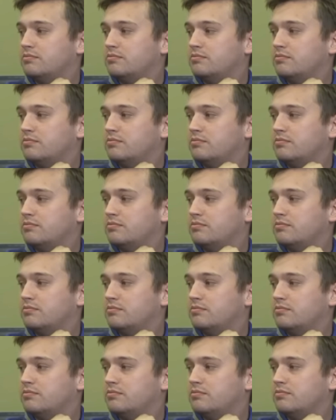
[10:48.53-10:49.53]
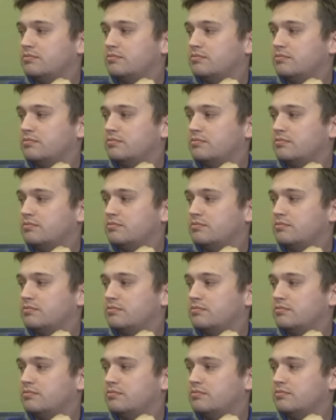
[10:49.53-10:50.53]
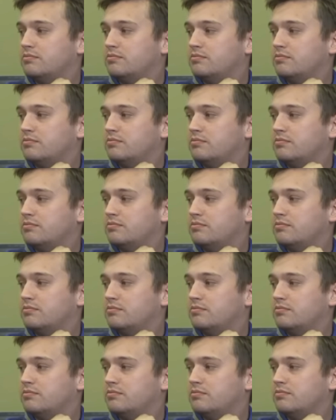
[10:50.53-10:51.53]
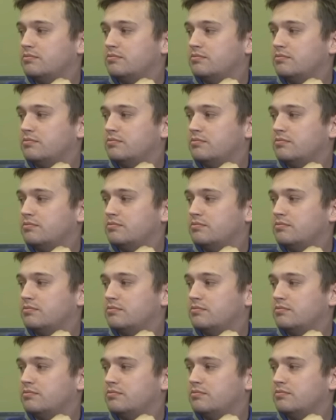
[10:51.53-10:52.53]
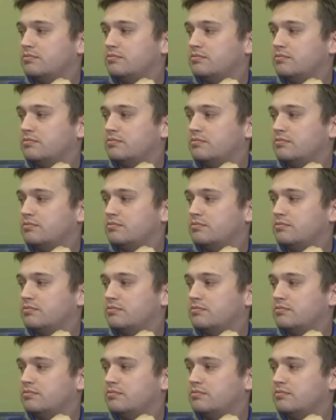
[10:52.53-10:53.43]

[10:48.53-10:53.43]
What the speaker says: (silent)